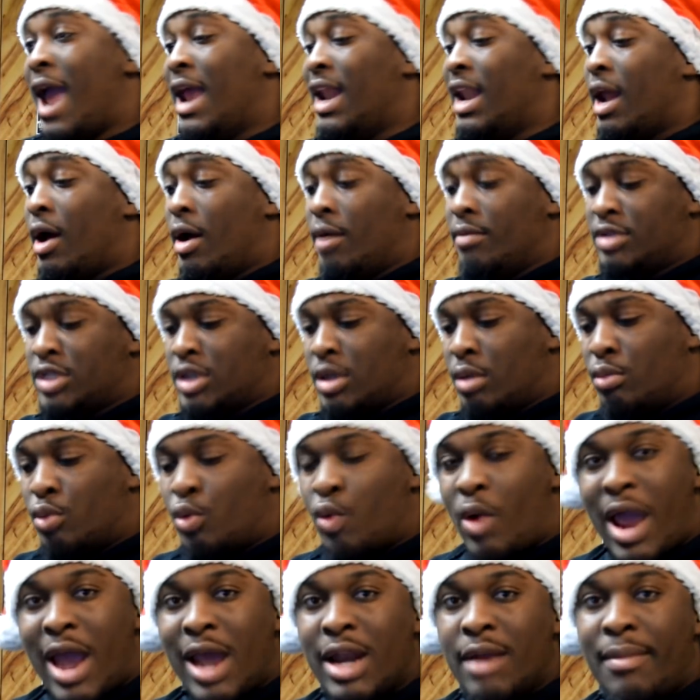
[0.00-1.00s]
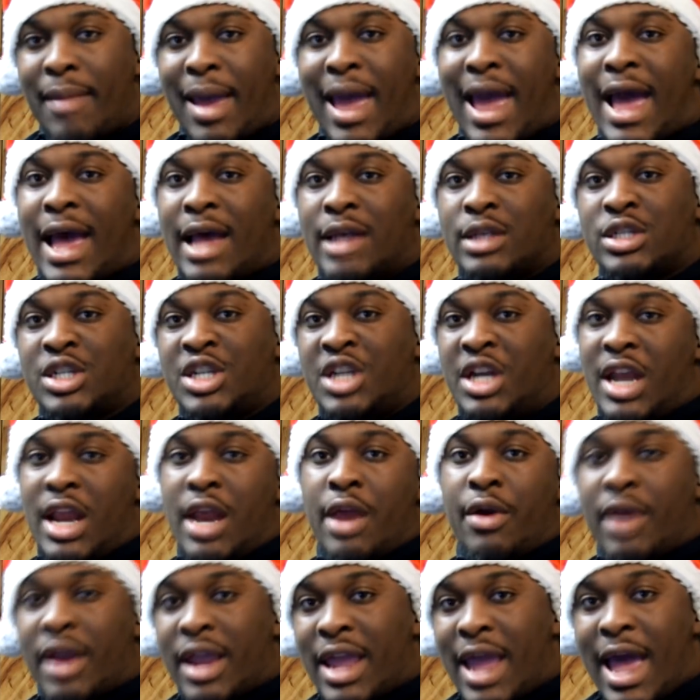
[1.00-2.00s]
and some random ass
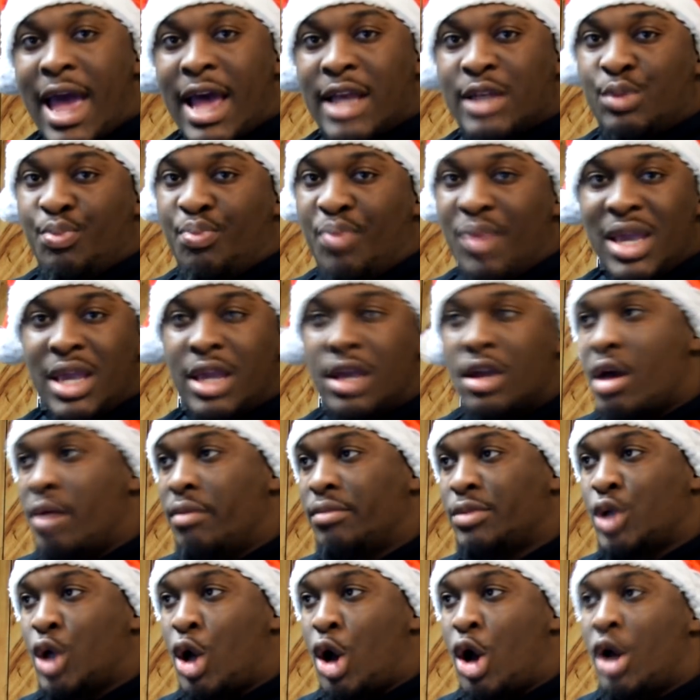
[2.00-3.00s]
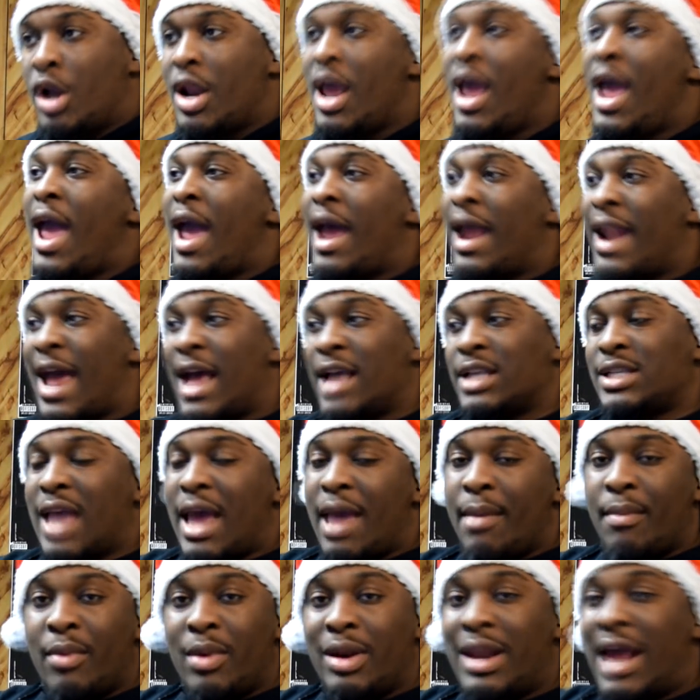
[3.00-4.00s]
generic ass beat comes on, and
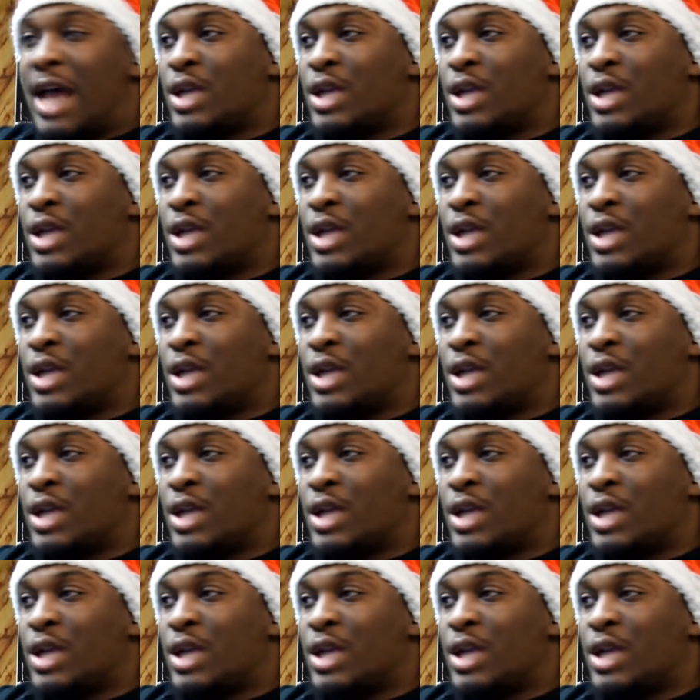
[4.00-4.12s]
that's